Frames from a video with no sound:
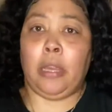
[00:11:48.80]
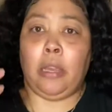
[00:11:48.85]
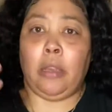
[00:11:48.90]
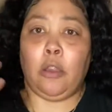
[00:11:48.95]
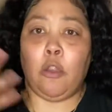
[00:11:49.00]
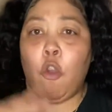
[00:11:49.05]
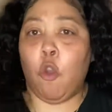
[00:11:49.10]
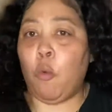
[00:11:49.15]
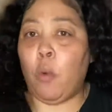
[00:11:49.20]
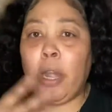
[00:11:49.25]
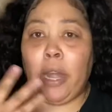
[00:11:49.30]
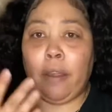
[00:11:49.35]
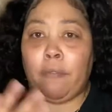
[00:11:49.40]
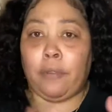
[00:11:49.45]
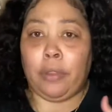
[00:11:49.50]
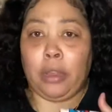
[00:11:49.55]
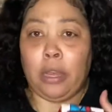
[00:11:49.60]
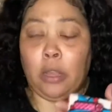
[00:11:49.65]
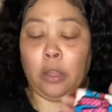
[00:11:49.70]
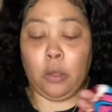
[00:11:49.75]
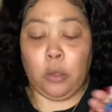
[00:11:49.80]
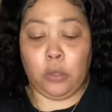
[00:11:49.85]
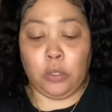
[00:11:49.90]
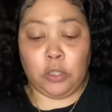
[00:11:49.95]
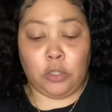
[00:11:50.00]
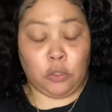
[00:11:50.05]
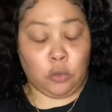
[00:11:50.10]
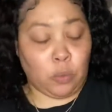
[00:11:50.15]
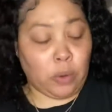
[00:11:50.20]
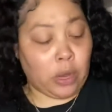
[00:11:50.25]
what everything goes
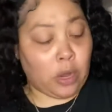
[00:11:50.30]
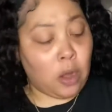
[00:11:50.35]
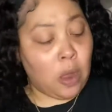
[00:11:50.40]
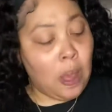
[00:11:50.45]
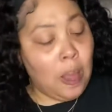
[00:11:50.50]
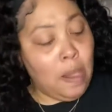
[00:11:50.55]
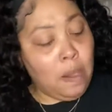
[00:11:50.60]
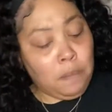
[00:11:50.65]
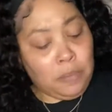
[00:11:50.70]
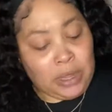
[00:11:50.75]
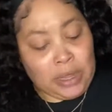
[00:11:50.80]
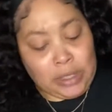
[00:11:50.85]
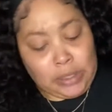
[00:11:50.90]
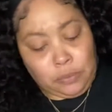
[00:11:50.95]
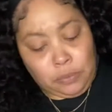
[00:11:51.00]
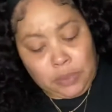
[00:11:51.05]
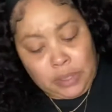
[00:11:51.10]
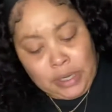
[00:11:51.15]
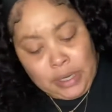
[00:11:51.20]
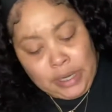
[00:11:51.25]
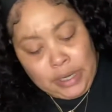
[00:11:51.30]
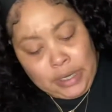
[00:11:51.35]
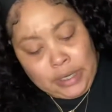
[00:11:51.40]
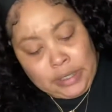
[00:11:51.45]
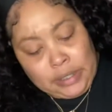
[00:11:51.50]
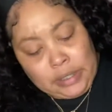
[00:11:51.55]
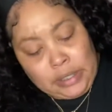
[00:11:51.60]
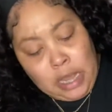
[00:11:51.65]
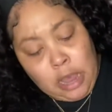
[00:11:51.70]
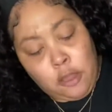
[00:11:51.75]
to where, but this one
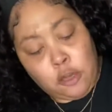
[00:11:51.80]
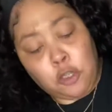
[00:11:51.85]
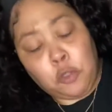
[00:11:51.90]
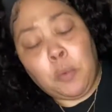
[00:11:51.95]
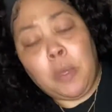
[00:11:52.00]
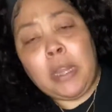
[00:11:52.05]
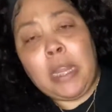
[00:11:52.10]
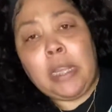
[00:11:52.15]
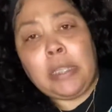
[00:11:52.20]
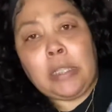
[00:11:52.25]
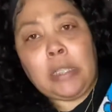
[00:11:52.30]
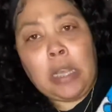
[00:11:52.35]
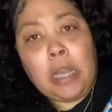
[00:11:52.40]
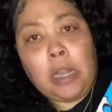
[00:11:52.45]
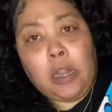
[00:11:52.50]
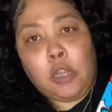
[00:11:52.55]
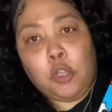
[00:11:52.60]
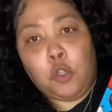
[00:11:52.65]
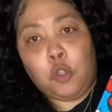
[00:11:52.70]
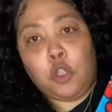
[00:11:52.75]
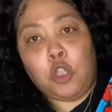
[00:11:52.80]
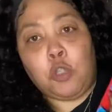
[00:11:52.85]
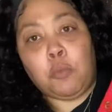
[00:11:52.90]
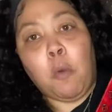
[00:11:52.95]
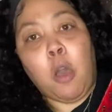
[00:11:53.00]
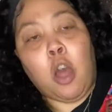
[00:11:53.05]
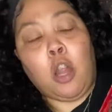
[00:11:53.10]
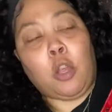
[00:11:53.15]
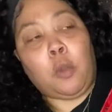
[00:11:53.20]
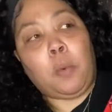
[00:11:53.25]
is, there's one that's a little
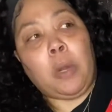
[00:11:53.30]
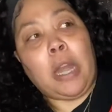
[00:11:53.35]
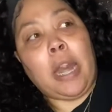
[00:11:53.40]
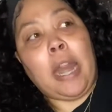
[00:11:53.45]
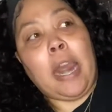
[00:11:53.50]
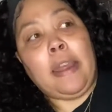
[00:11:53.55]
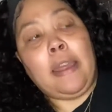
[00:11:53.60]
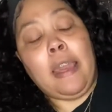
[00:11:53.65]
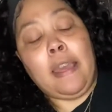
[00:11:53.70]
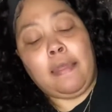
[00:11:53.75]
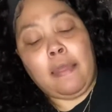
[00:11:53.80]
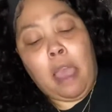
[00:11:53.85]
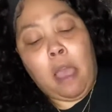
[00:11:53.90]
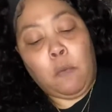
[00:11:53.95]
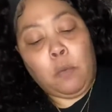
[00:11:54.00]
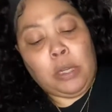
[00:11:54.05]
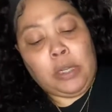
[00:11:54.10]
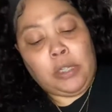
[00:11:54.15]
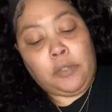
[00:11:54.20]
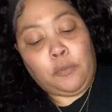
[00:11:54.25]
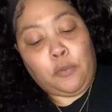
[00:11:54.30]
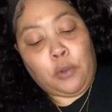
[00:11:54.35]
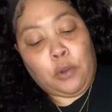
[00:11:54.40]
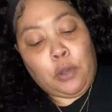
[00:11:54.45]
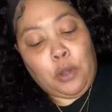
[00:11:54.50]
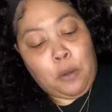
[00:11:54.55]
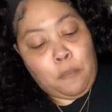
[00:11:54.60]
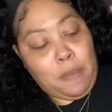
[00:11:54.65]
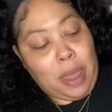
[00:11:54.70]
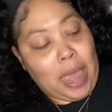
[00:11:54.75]
smaller one, and I think that one is for
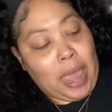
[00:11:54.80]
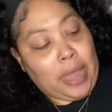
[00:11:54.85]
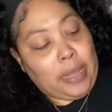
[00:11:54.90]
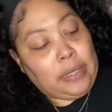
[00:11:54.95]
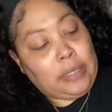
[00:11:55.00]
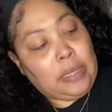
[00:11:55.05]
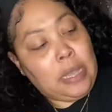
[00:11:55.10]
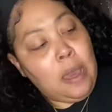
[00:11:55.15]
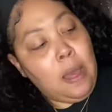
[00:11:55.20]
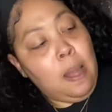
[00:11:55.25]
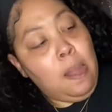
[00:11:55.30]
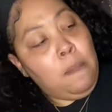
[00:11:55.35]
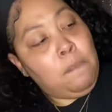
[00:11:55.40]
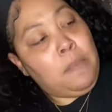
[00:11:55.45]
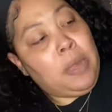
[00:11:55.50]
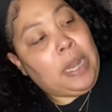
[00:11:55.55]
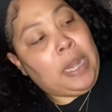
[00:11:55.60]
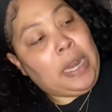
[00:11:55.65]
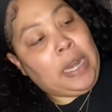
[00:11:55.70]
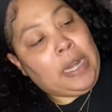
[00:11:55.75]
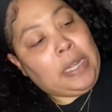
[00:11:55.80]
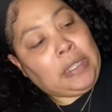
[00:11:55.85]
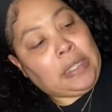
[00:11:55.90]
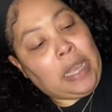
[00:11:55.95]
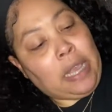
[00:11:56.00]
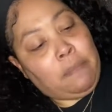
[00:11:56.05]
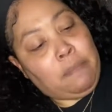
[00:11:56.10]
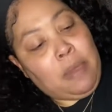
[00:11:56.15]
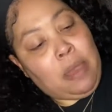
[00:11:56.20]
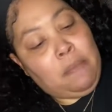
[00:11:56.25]
your bags, and it's
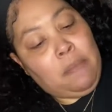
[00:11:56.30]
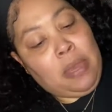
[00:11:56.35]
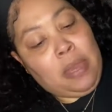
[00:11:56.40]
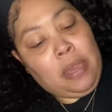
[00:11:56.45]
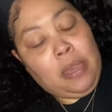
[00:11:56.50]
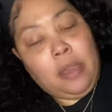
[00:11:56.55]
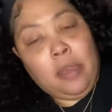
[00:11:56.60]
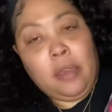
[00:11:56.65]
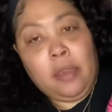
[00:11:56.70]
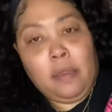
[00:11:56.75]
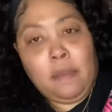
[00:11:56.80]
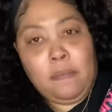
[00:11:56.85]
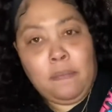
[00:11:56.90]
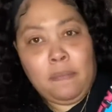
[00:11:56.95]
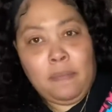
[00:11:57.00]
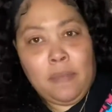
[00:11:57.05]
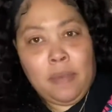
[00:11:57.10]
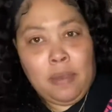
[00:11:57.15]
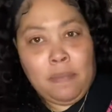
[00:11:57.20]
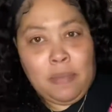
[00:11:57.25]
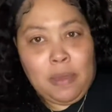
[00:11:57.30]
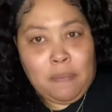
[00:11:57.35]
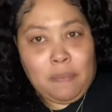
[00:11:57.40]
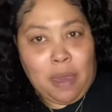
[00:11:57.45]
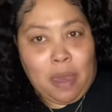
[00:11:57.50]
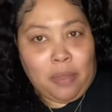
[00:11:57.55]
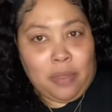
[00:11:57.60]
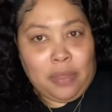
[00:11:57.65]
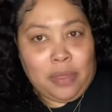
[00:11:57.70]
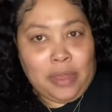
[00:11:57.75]
like maybe
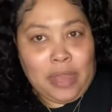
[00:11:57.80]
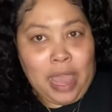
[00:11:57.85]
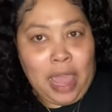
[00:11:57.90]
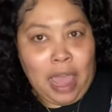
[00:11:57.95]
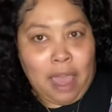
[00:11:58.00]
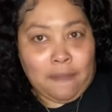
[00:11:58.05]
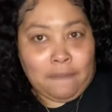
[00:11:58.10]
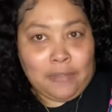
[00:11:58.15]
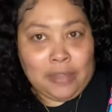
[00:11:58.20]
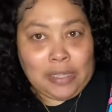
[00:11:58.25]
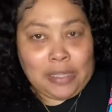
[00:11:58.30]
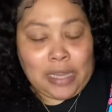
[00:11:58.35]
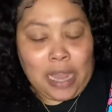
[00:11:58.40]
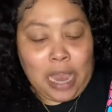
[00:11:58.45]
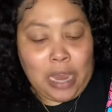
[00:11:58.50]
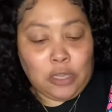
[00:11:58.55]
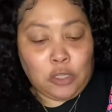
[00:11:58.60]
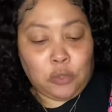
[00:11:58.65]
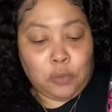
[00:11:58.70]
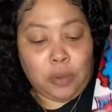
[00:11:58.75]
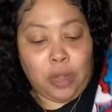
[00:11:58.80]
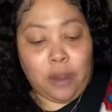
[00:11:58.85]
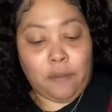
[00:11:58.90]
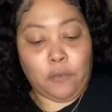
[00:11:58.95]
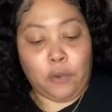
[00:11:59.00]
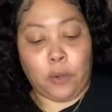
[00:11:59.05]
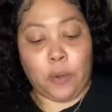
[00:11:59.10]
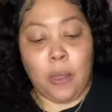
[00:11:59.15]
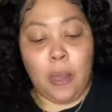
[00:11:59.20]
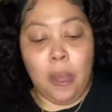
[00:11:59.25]
about half the size or
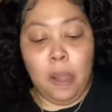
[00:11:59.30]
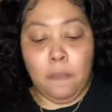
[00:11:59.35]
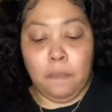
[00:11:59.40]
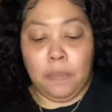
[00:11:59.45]
whatever. But